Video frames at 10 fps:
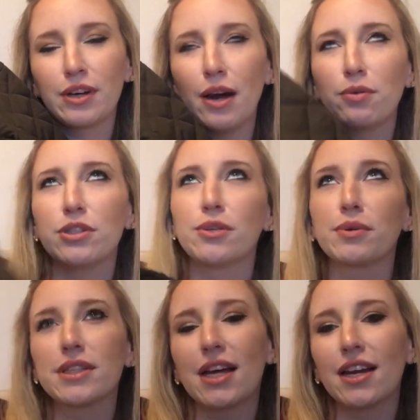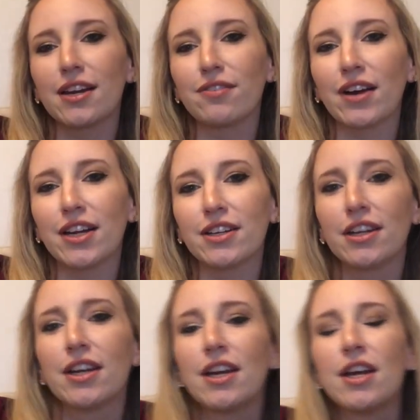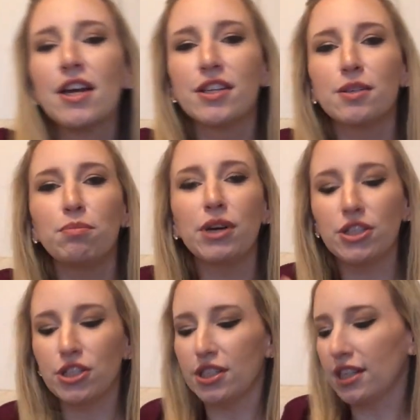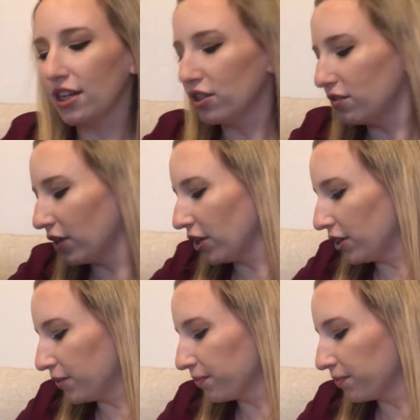I was so excited to find some precious things for her.